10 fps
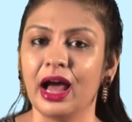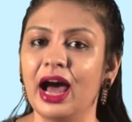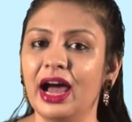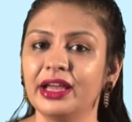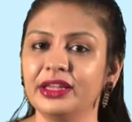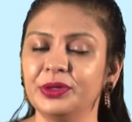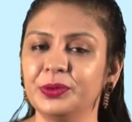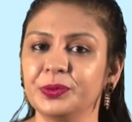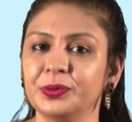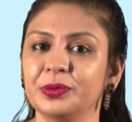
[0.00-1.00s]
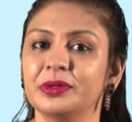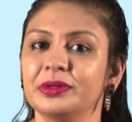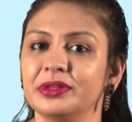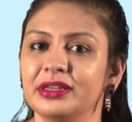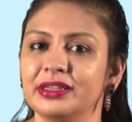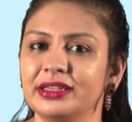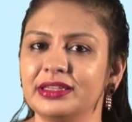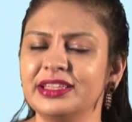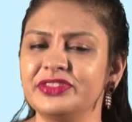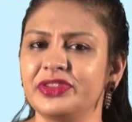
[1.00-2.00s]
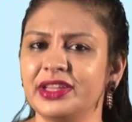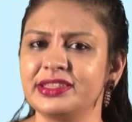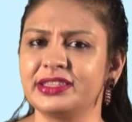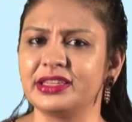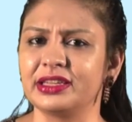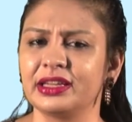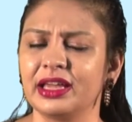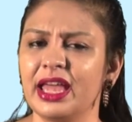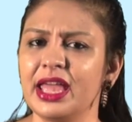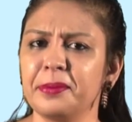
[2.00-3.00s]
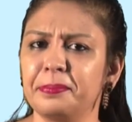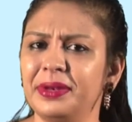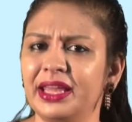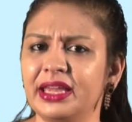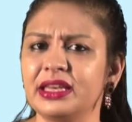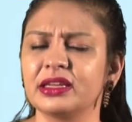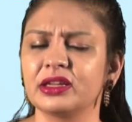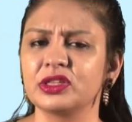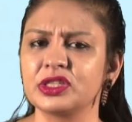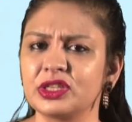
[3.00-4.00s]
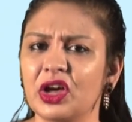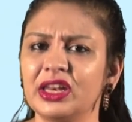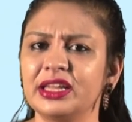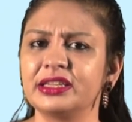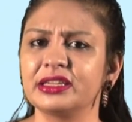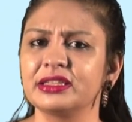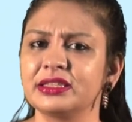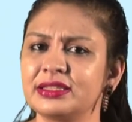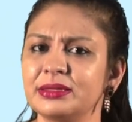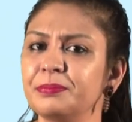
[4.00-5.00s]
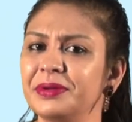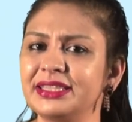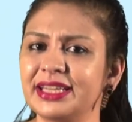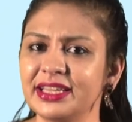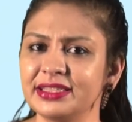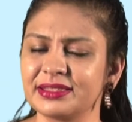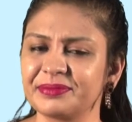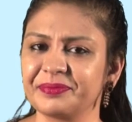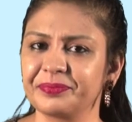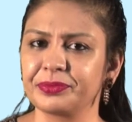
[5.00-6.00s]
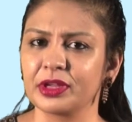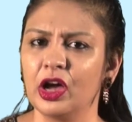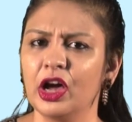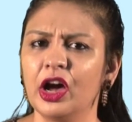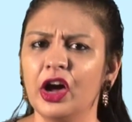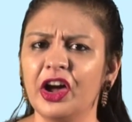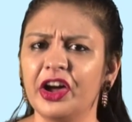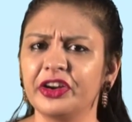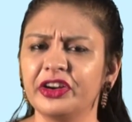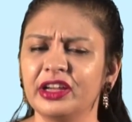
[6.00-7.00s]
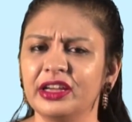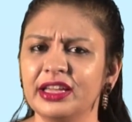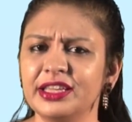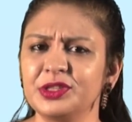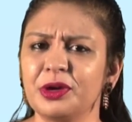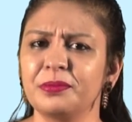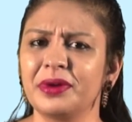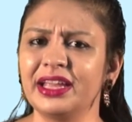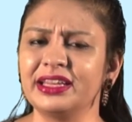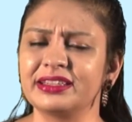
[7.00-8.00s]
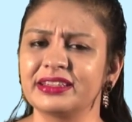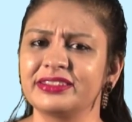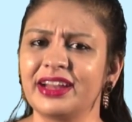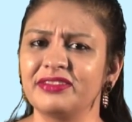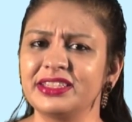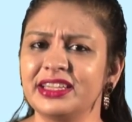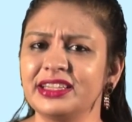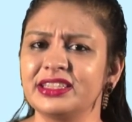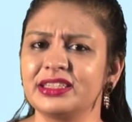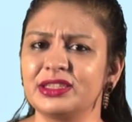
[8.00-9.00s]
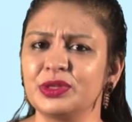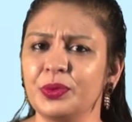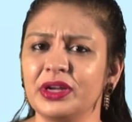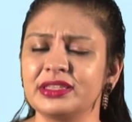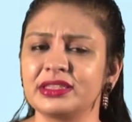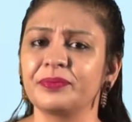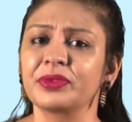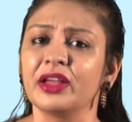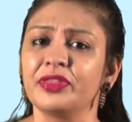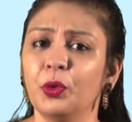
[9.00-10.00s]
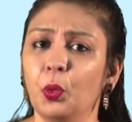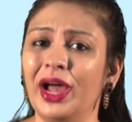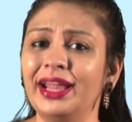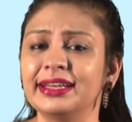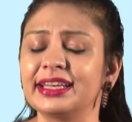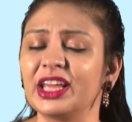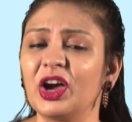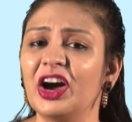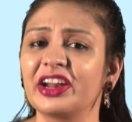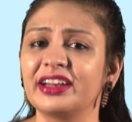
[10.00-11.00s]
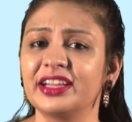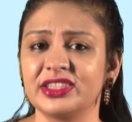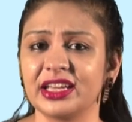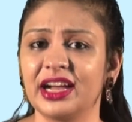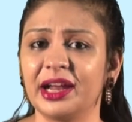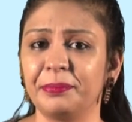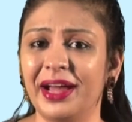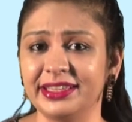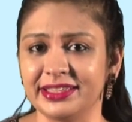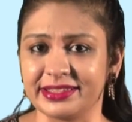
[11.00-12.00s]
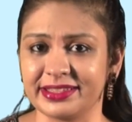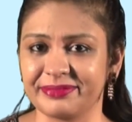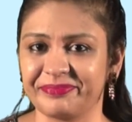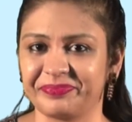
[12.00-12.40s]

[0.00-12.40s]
Are you interested in plain, solid, simple ties? Or is your mind gravitated towards the wildly ornate jacquard patterns?